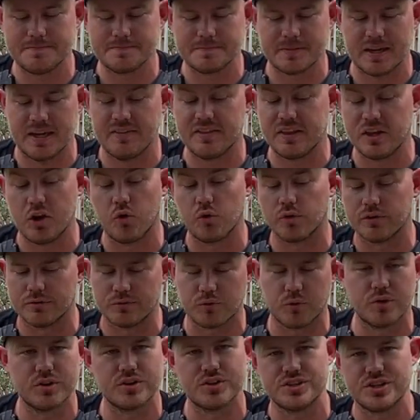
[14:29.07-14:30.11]
in the older
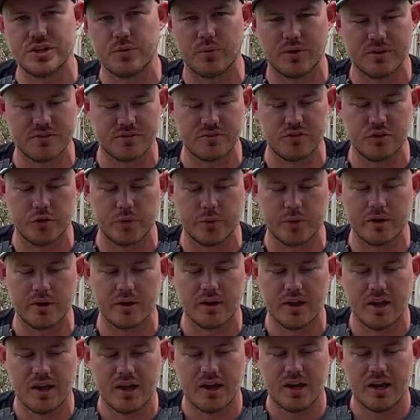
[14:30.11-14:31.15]
400G, one's newer.
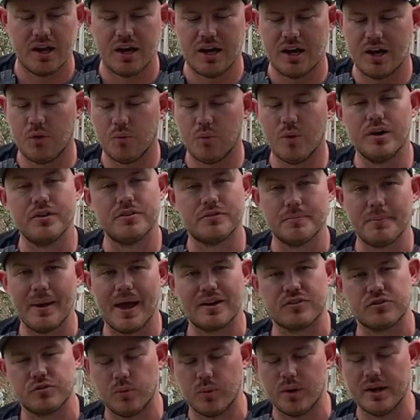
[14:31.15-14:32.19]
One's
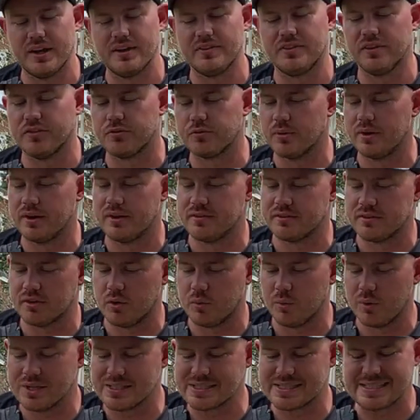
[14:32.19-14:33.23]
max weight, this one is a
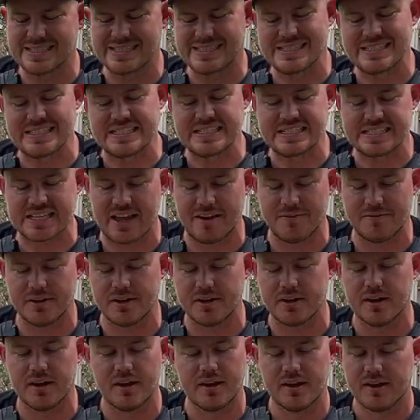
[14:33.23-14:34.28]

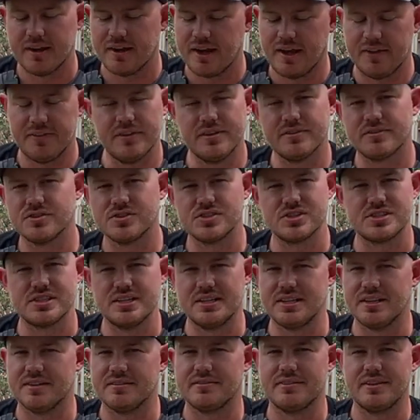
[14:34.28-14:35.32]
167. And these are just
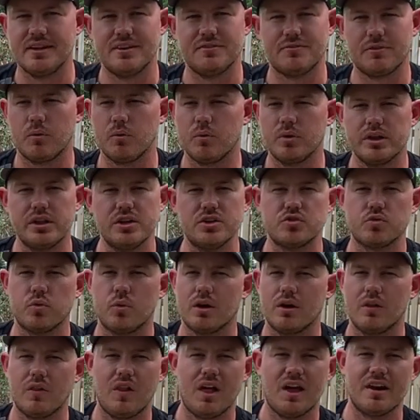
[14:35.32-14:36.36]
the discs that if I really just
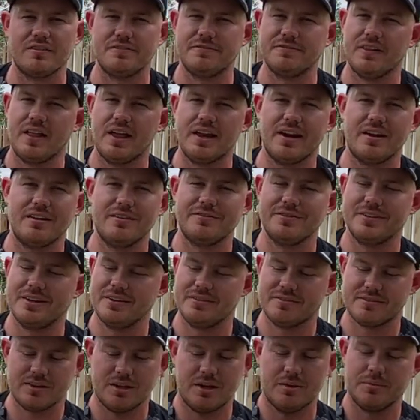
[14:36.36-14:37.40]
want a lot of flight out of a
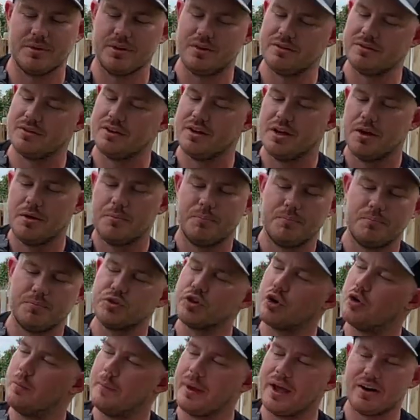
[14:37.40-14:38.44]
disc, I'm gonna
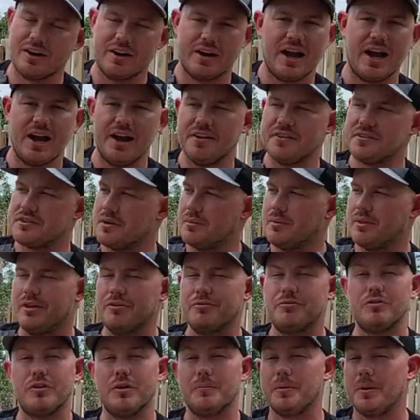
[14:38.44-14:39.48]
throw them out on hyzer, I'm gonna let
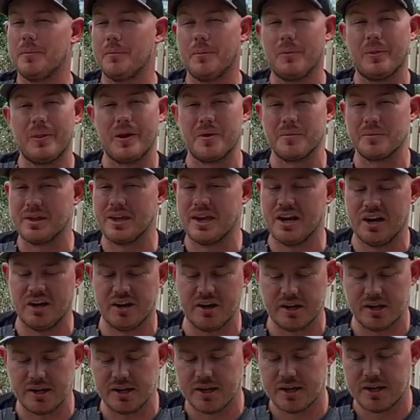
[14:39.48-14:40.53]
them flip, I'm gonna let them
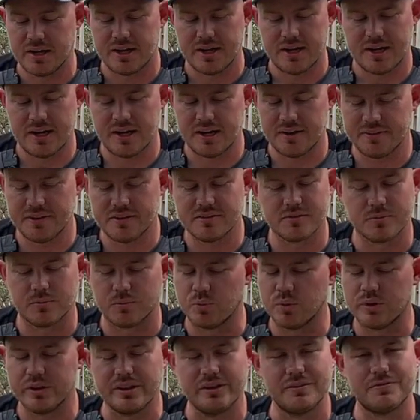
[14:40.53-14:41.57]
carry. These are
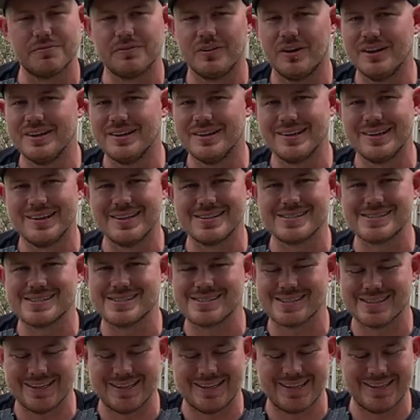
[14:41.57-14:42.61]
really fun
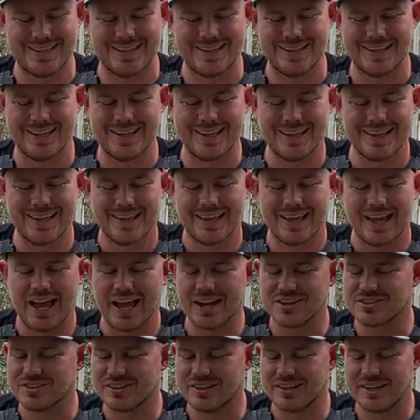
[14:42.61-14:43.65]
discs.
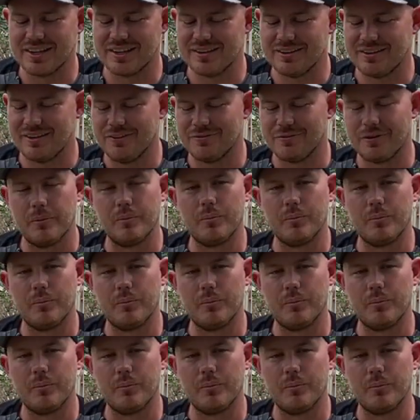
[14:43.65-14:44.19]
Actually, if